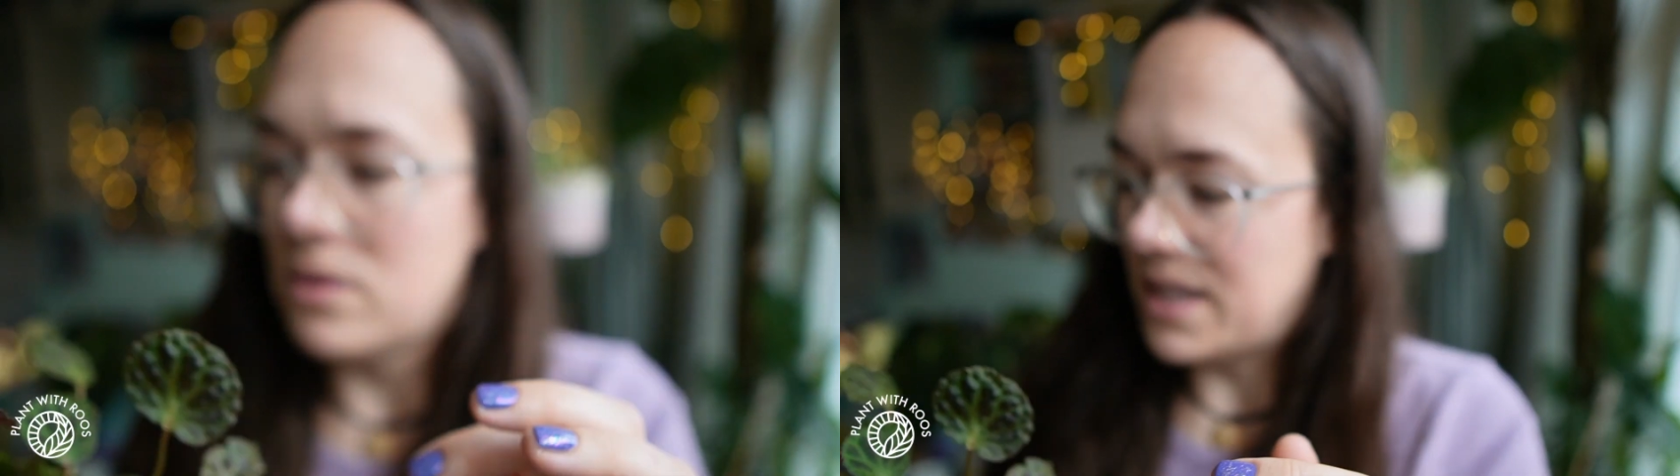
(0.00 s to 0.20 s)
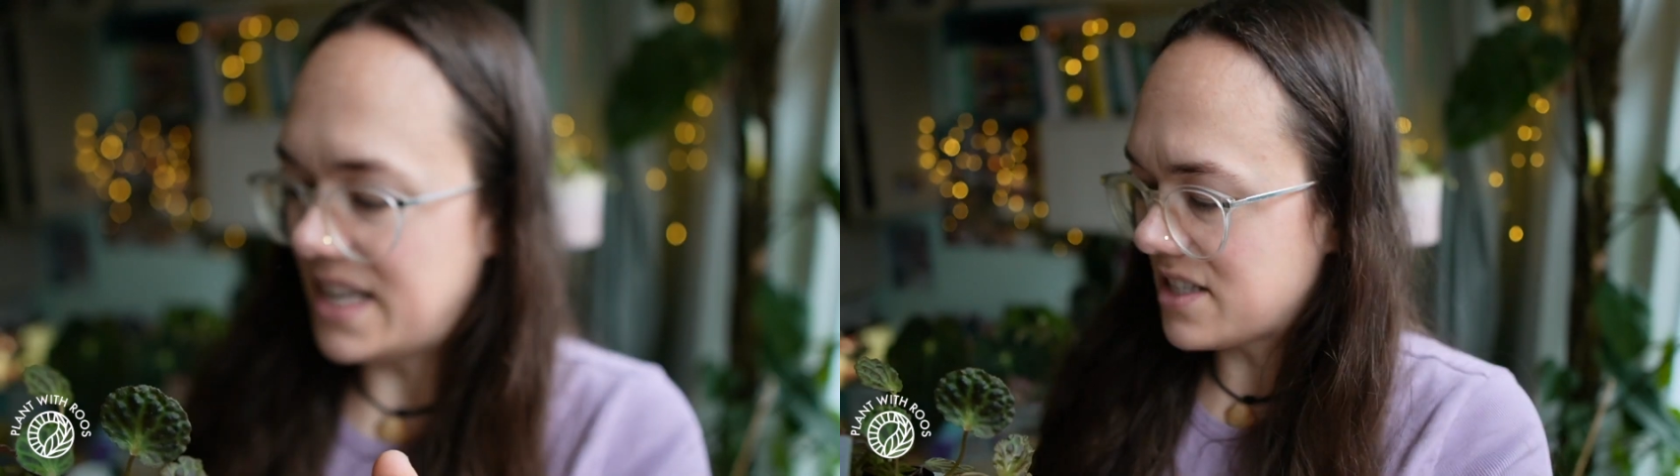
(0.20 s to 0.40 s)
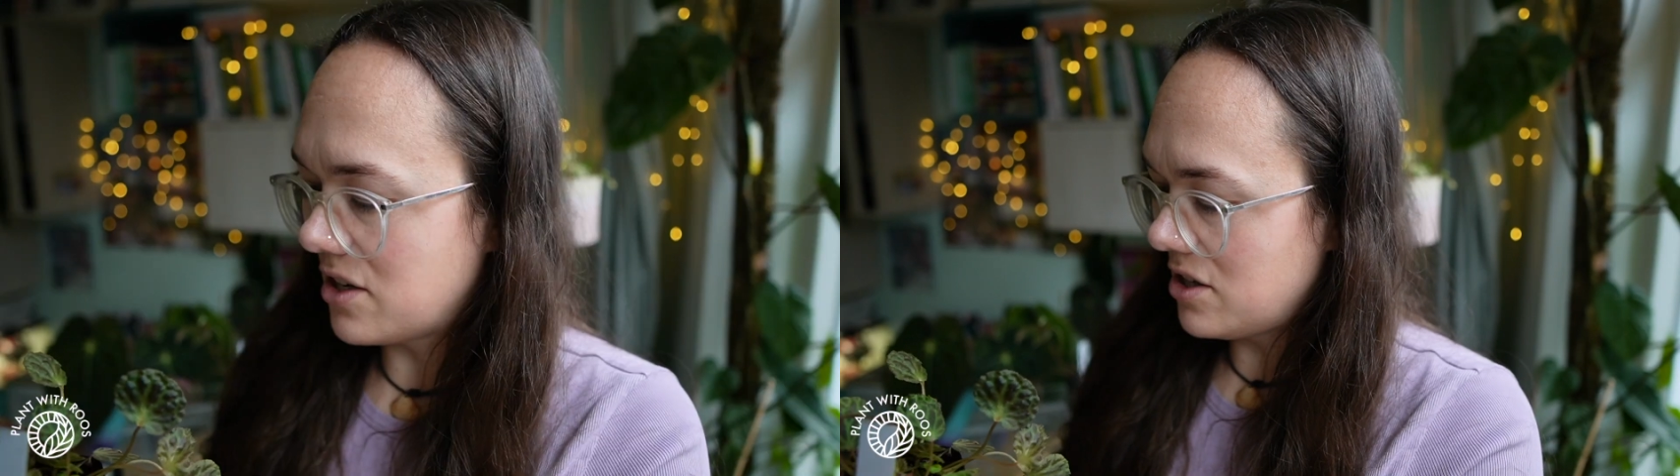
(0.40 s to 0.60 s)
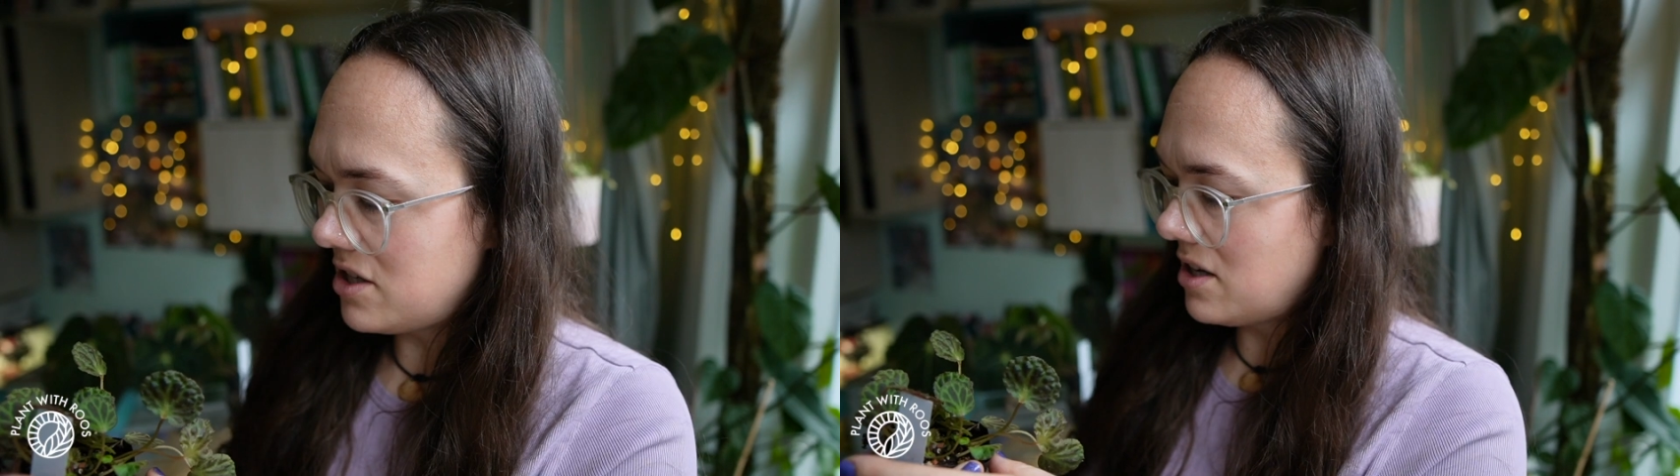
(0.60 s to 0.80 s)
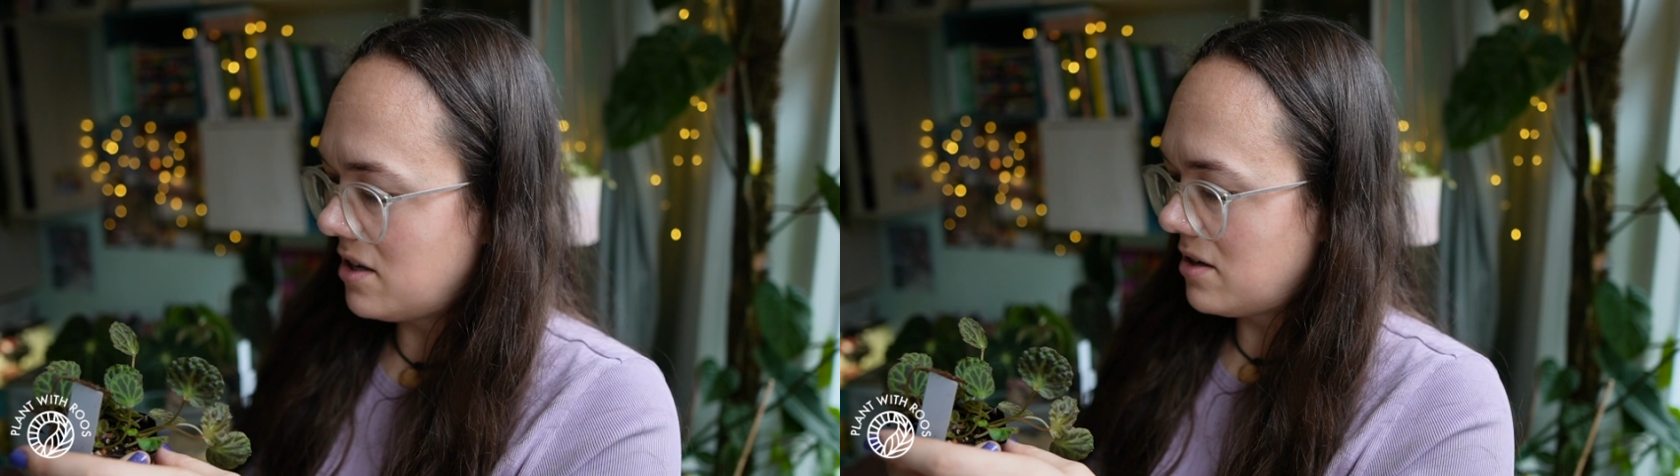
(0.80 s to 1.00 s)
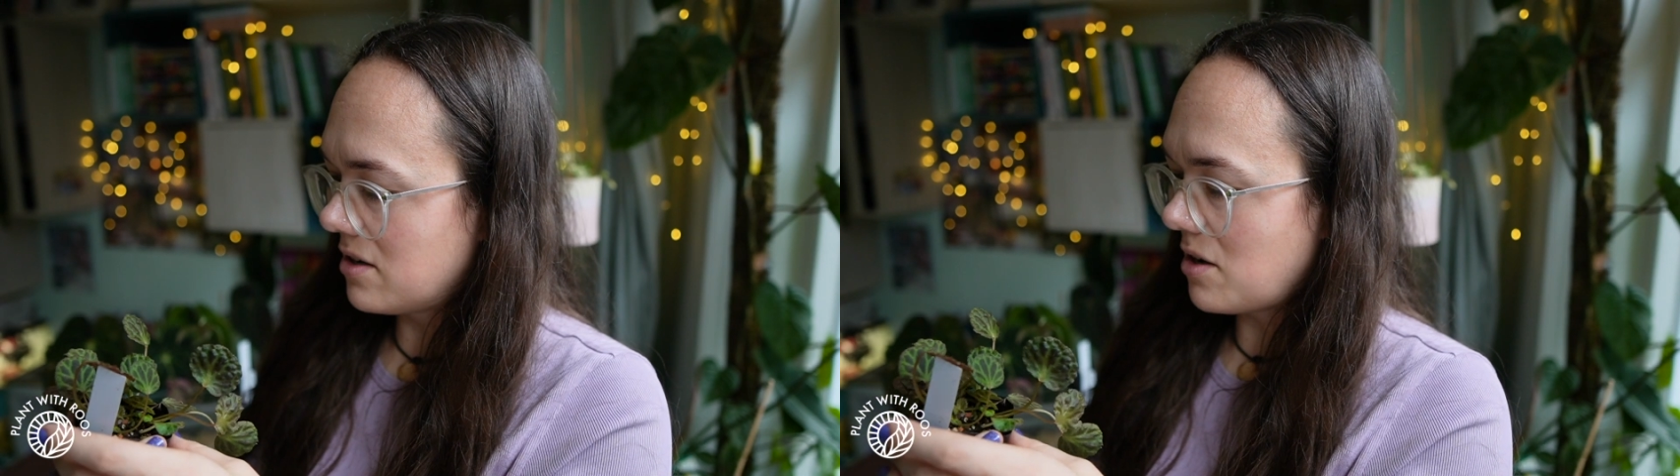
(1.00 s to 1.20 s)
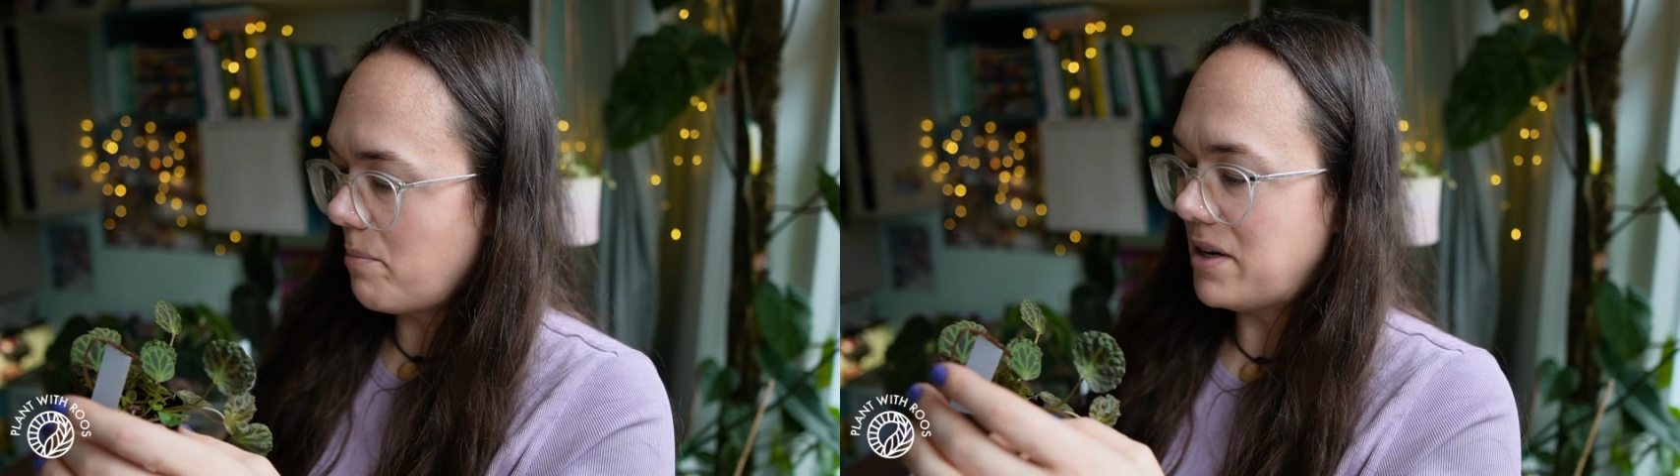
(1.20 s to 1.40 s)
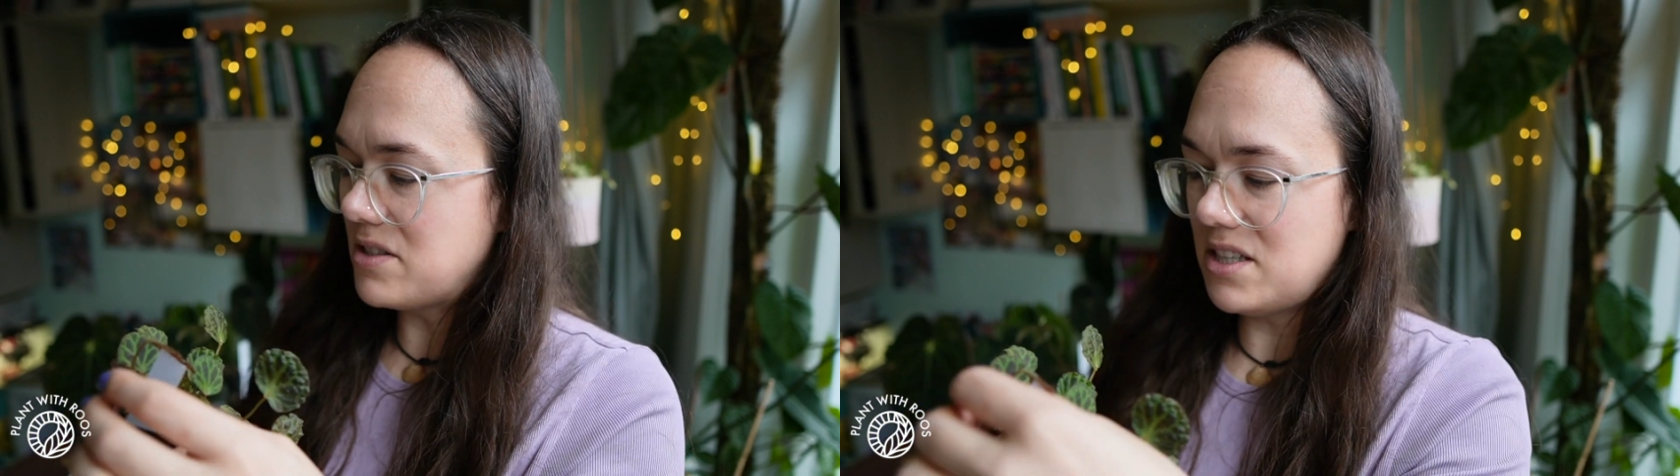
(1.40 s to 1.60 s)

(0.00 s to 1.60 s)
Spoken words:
that's good. Compared